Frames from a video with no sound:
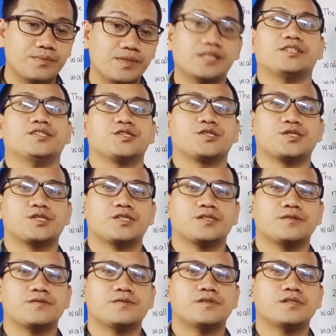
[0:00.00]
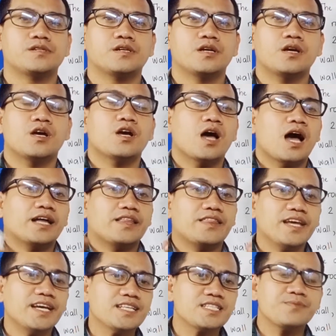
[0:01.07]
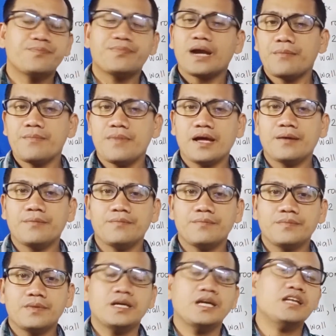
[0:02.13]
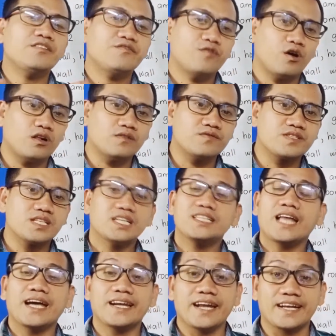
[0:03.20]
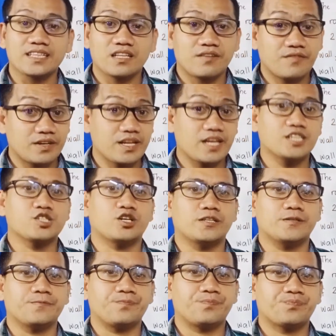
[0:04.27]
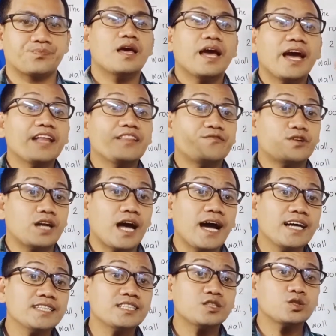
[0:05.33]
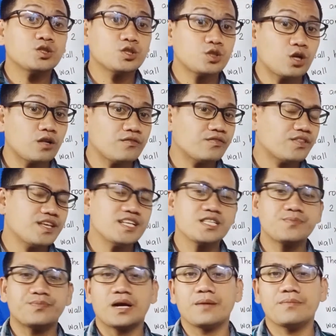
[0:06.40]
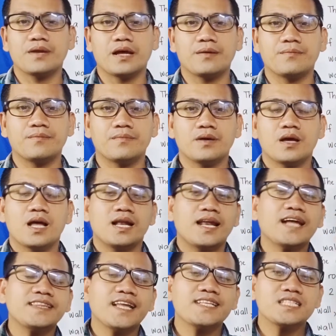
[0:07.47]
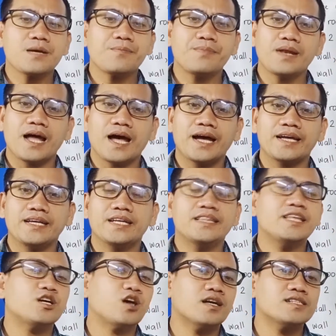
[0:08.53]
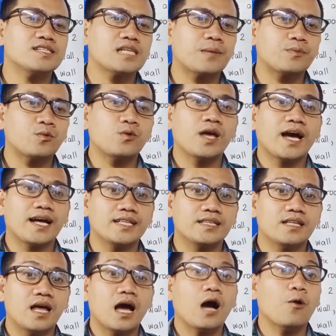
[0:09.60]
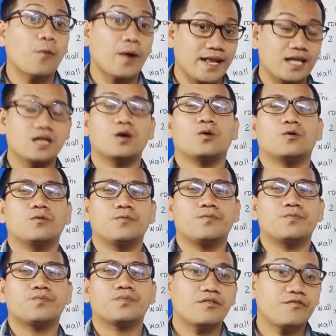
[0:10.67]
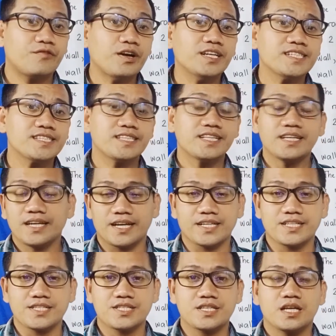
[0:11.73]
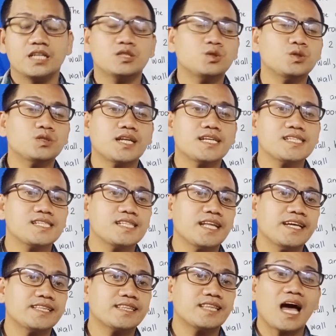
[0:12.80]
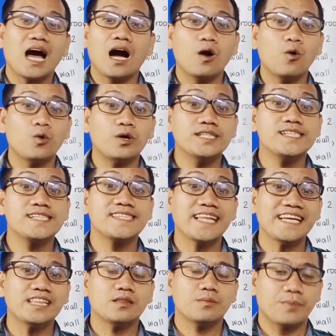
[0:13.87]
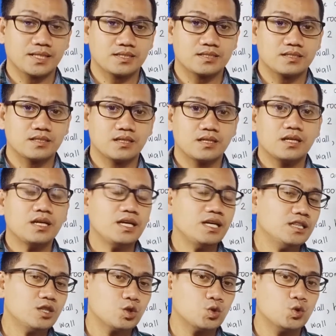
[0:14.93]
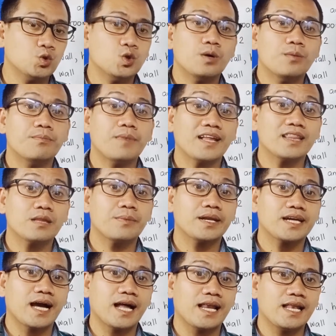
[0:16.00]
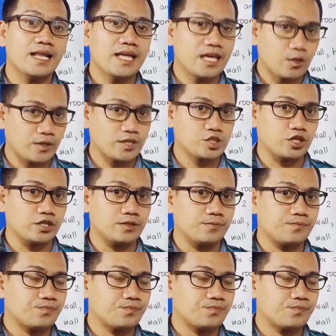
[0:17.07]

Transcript: meters? This problem involves direct variation. And for us to solve this problem, let us apply the concept we had a while ago. First is to translate our statement into mathematical equation.